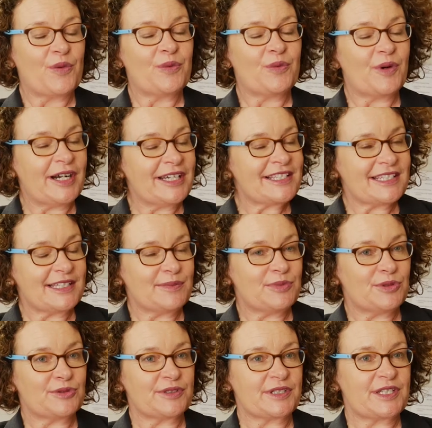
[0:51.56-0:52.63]
Why is it
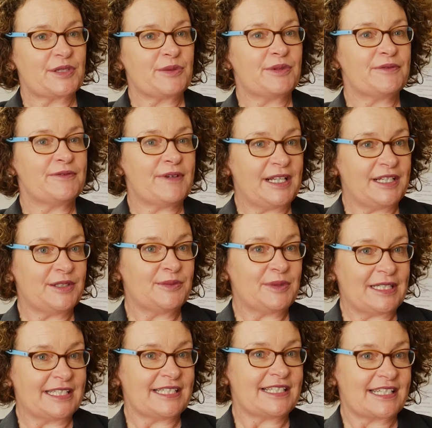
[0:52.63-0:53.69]
important to
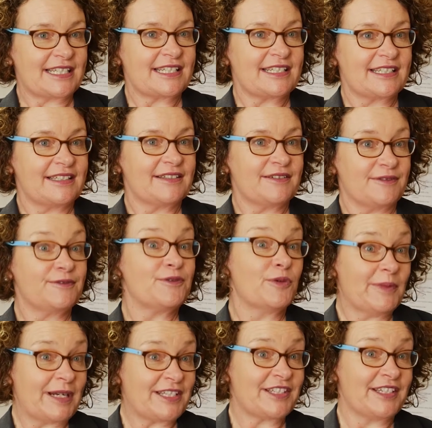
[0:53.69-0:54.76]
evaluate
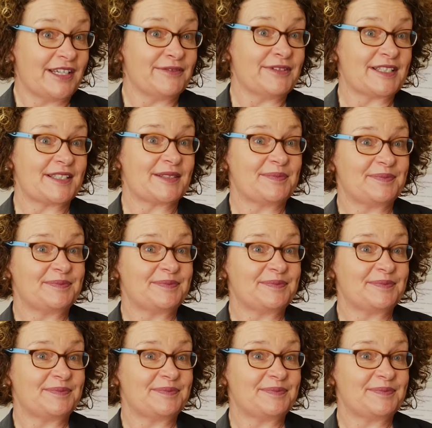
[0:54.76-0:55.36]
formation efforts?